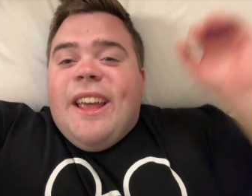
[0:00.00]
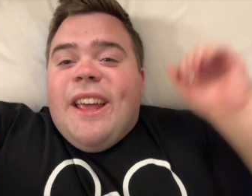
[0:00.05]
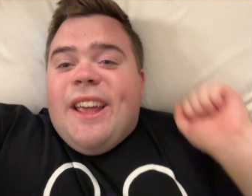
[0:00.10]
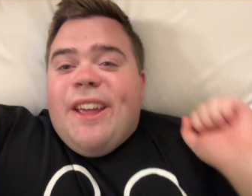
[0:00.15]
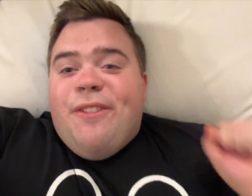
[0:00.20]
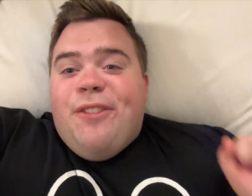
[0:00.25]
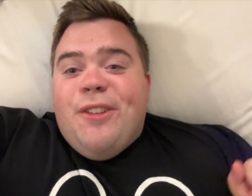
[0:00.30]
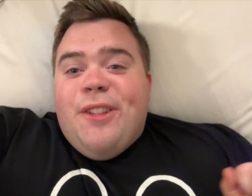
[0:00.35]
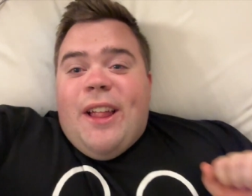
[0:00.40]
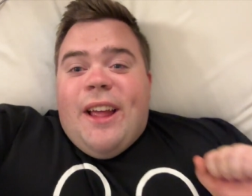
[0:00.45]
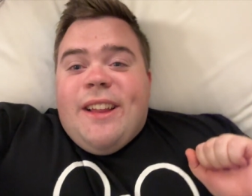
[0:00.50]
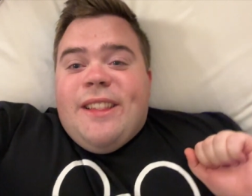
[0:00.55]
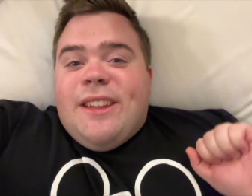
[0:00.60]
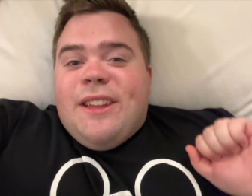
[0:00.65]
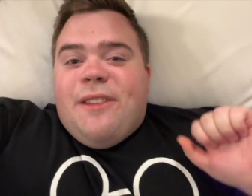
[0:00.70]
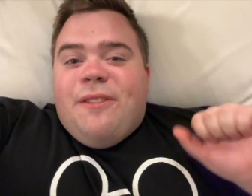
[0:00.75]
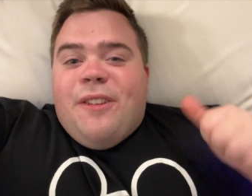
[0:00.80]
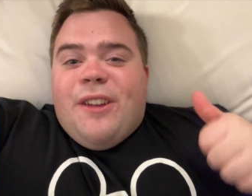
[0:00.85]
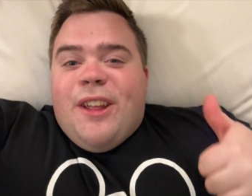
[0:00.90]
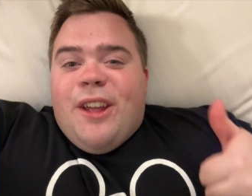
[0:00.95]
If you like
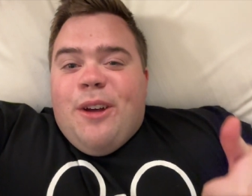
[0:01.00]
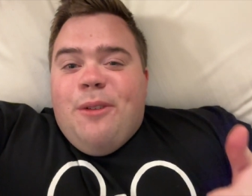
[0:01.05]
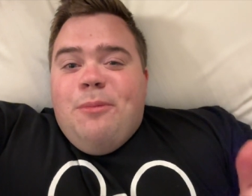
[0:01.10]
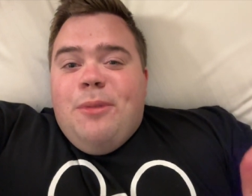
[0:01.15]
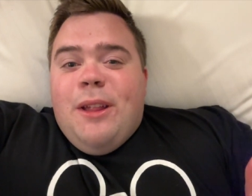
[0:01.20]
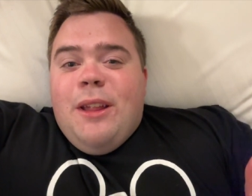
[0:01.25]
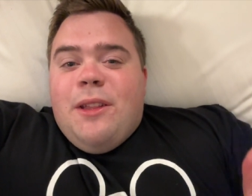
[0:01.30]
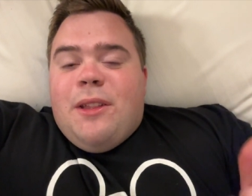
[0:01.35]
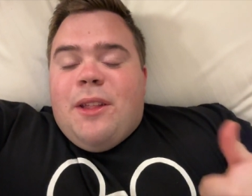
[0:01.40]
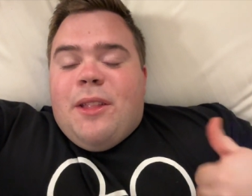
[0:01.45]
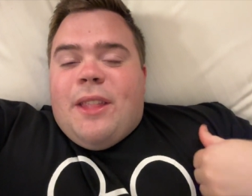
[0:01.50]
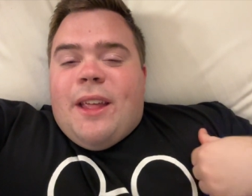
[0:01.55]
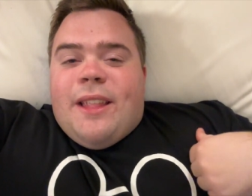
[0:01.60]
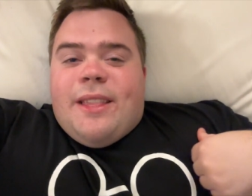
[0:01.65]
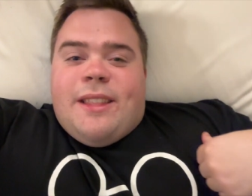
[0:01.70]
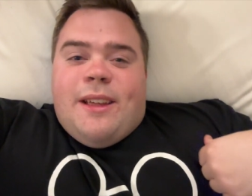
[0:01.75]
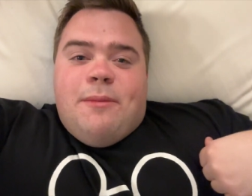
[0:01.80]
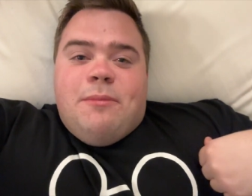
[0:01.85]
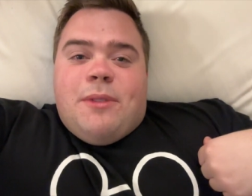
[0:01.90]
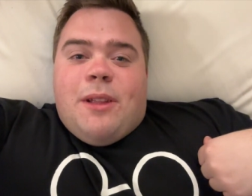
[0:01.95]
this video, please hit that
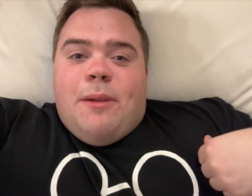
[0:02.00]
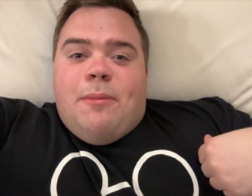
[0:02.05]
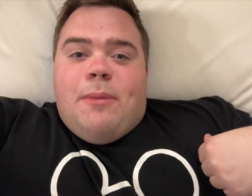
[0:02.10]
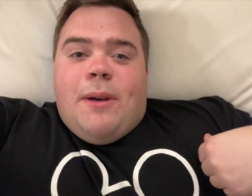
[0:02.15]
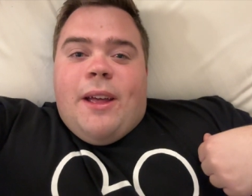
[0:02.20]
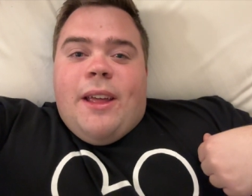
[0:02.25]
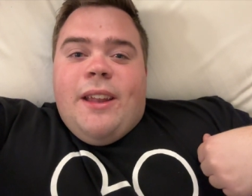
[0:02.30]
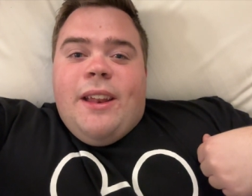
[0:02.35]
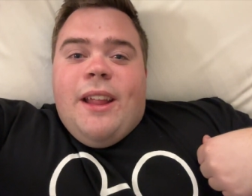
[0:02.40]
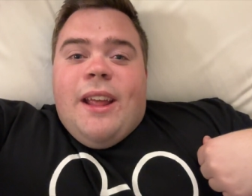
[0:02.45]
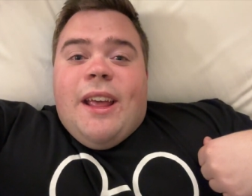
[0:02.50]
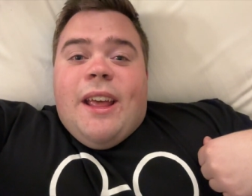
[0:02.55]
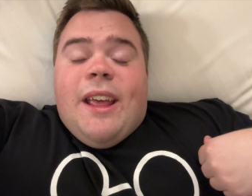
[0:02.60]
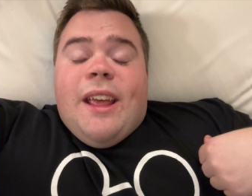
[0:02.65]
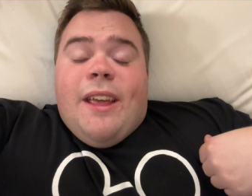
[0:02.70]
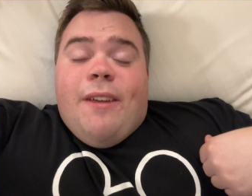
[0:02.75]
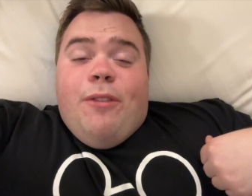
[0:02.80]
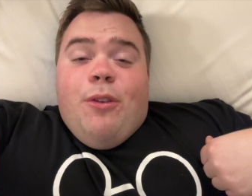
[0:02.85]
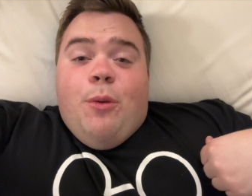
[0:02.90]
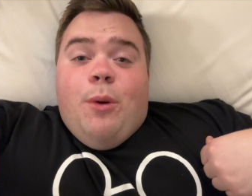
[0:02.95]
thumbs up button.
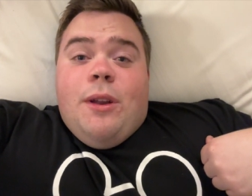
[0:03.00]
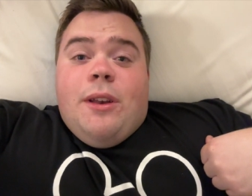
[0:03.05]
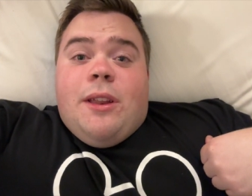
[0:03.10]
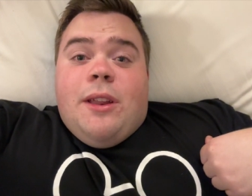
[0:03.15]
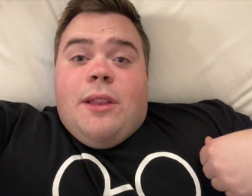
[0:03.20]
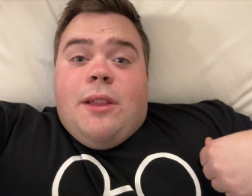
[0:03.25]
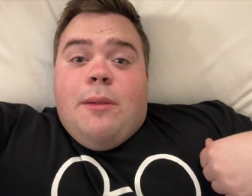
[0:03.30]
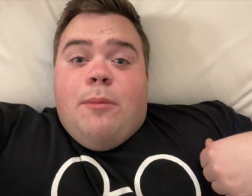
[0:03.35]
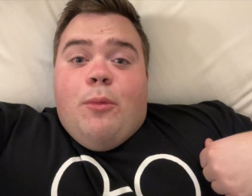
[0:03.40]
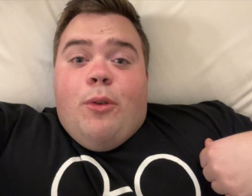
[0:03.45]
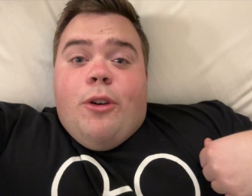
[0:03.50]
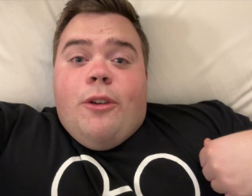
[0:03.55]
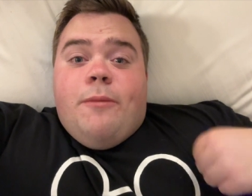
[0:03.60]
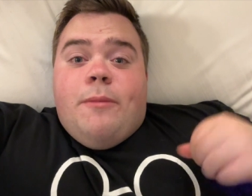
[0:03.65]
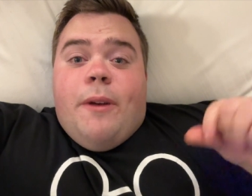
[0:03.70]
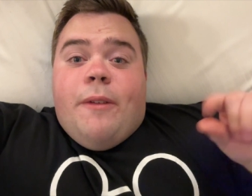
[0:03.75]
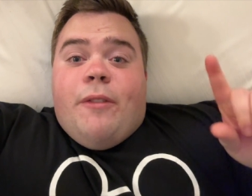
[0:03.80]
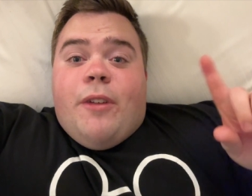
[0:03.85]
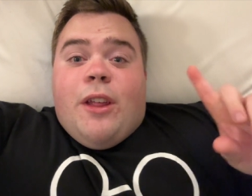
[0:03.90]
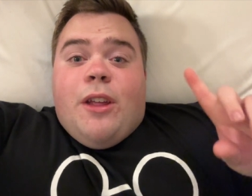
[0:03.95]
If you want to see more of
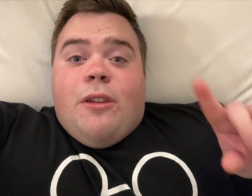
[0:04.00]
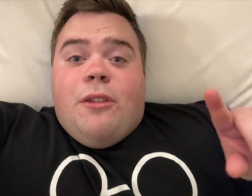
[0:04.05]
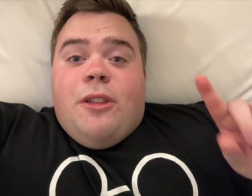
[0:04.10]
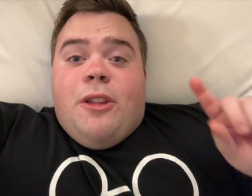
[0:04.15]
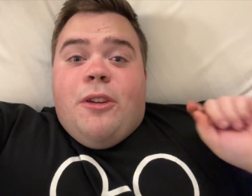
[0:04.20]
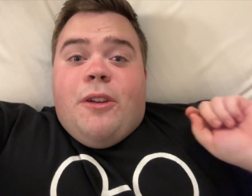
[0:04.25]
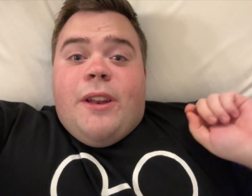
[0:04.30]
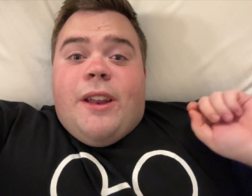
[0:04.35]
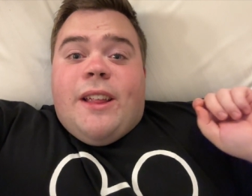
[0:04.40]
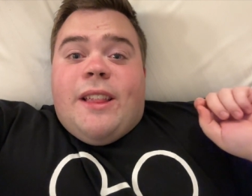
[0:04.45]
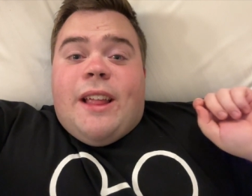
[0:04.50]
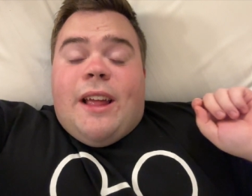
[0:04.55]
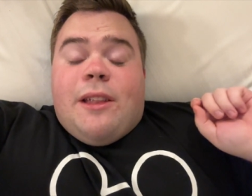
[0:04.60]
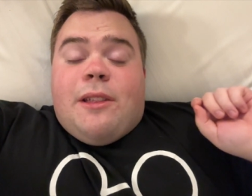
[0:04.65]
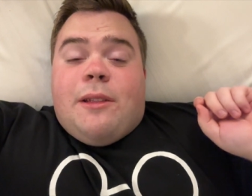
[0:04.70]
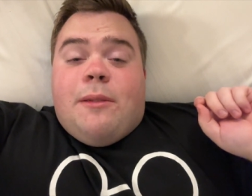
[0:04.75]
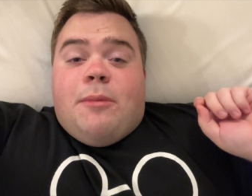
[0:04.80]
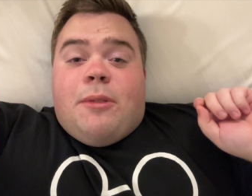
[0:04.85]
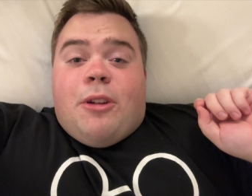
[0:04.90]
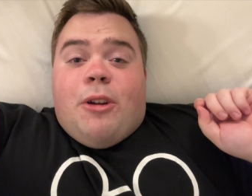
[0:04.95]
my videos, you can hit that
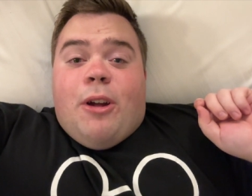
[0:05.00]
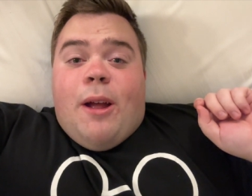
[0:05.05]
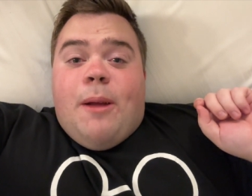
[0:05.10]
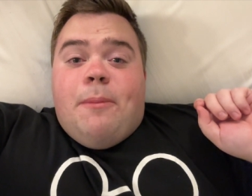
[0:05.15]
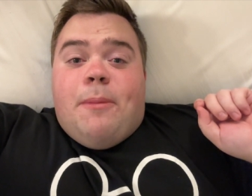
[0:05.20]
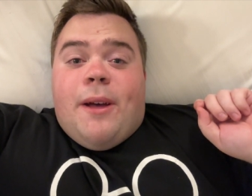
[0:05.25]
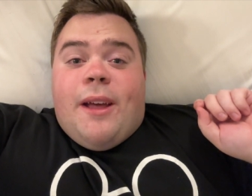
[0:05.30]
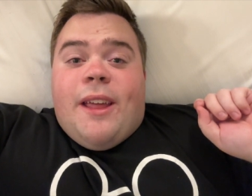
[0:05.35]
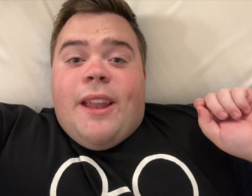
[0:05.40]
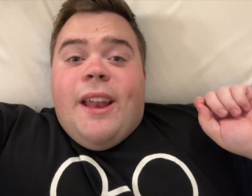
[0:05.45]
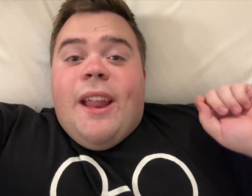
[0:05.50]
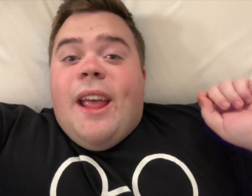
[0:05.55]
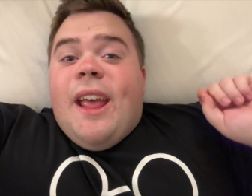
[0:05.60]
subscribe button.